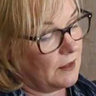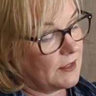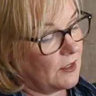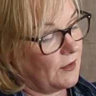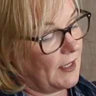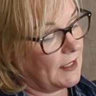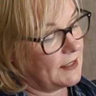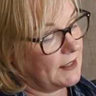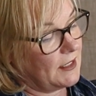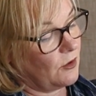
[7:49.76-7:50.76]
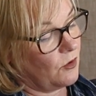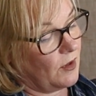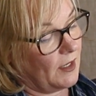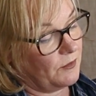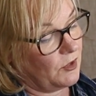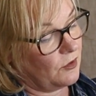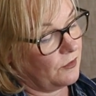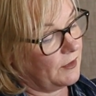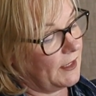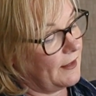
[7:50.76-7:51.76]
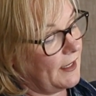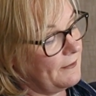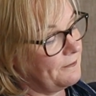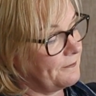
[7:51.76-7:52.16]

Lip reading: So that's sitting quite beautifully there.